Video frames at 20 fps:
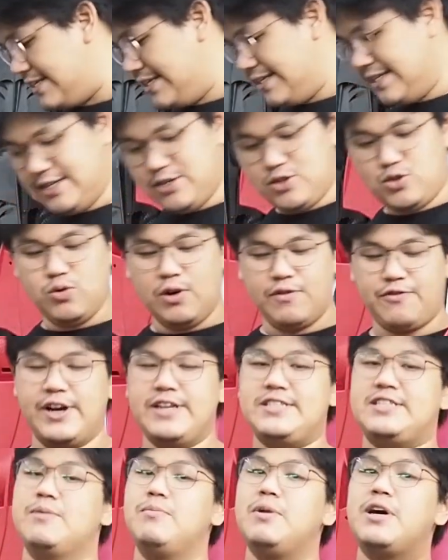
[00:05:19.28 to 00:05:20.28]
see, these two are very
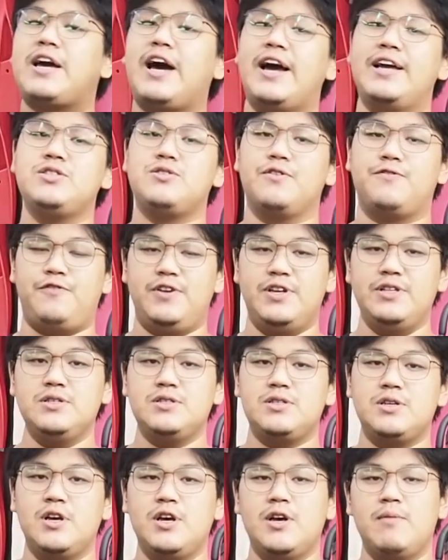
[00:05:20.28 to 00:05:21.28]
similar kinds of
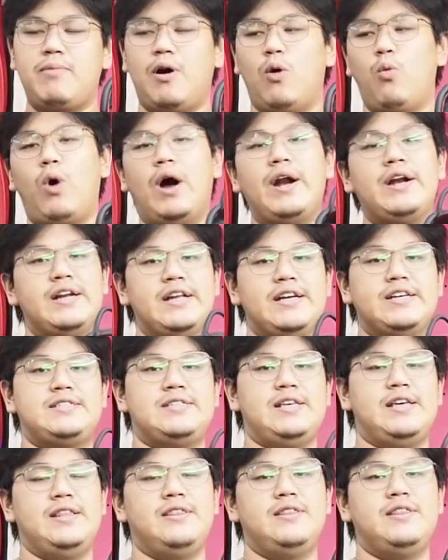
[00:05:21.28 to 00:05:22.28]
fins, but one
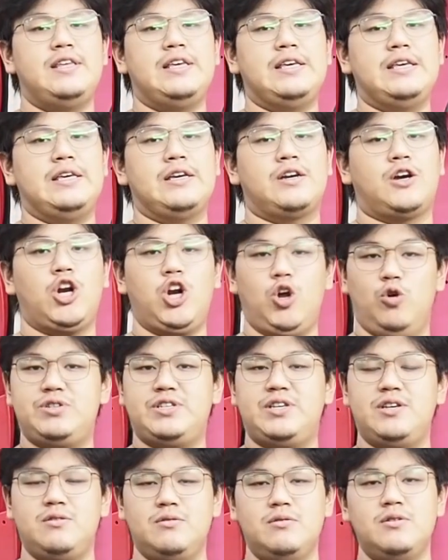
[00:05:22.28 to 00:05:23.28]
is in the closed
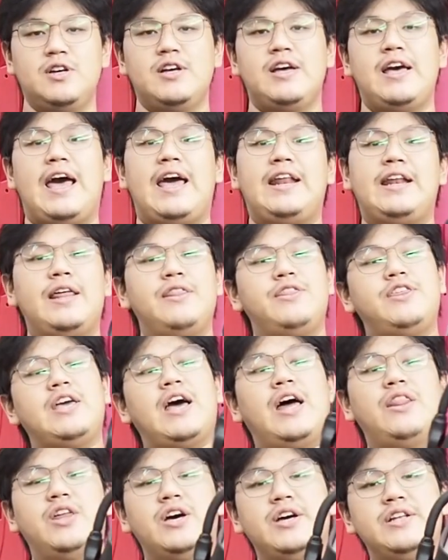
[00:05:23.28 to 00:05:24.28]
heel and then the
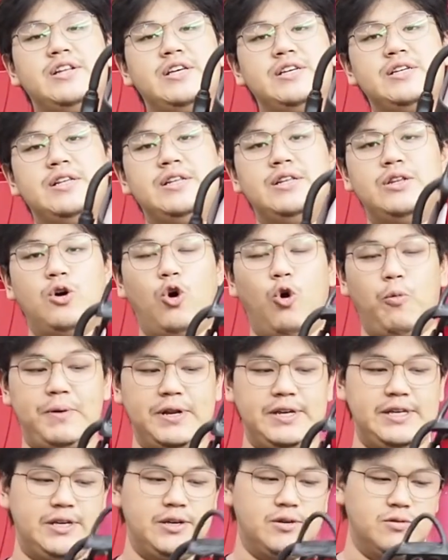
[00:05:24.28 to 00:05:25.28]
other in the
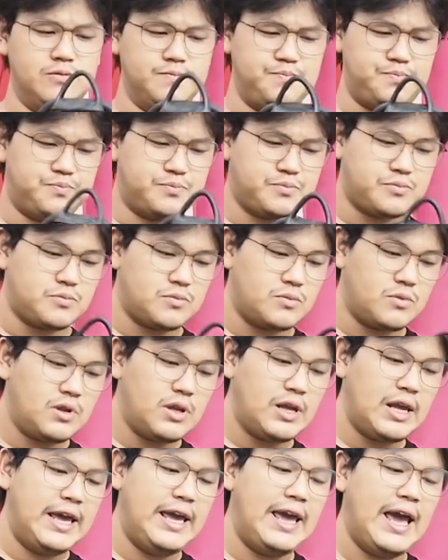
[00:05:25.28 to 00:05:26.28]
open heel.
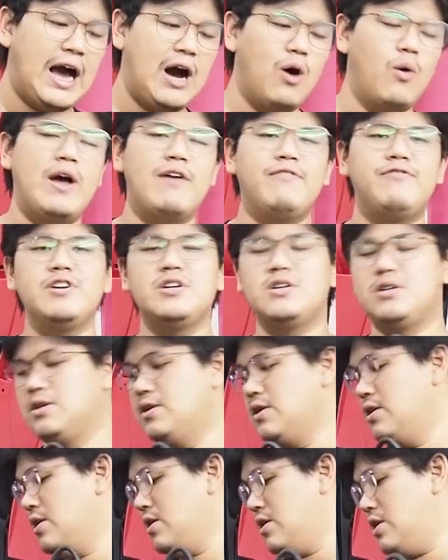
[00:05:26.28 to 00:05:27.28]
However,
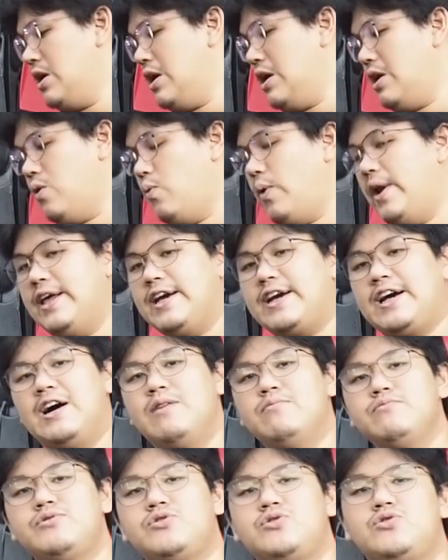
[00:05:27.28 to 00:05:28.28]
when it
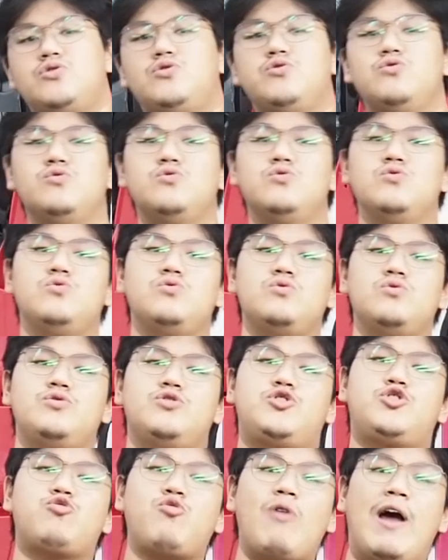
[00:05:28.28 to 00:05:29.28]
comes to
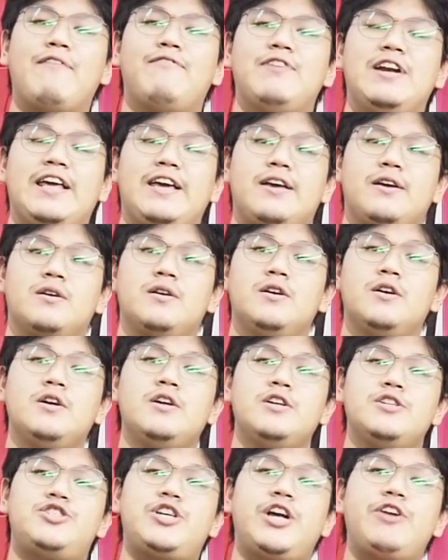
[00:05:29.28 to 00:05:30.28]
traveling,
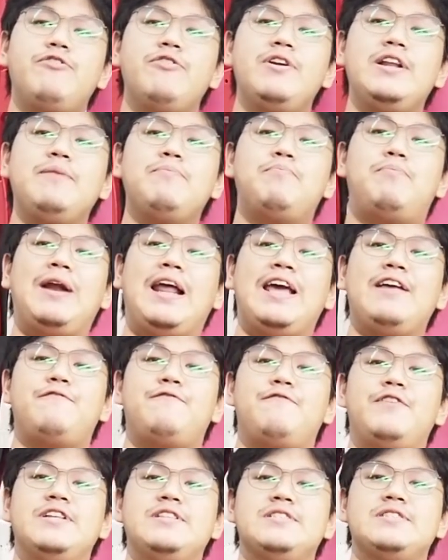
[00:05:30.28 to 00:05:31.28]
generally blade
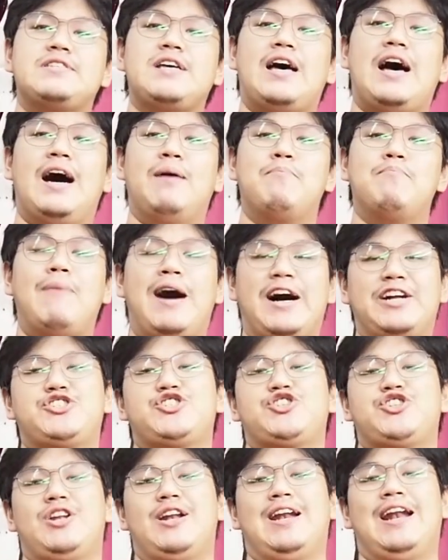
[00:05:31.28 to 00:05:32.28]
fins are
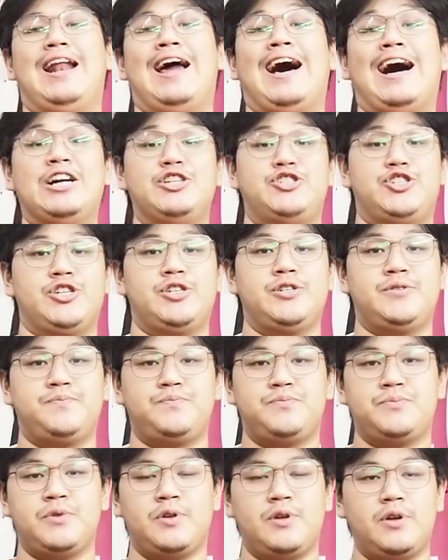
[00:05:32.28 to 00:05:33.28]
much larger.
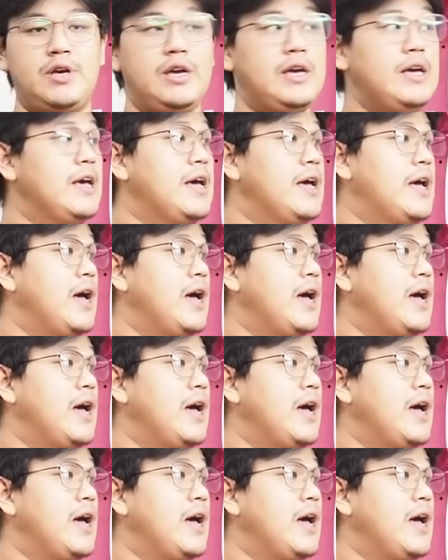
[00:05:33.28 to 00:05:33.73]
Okay,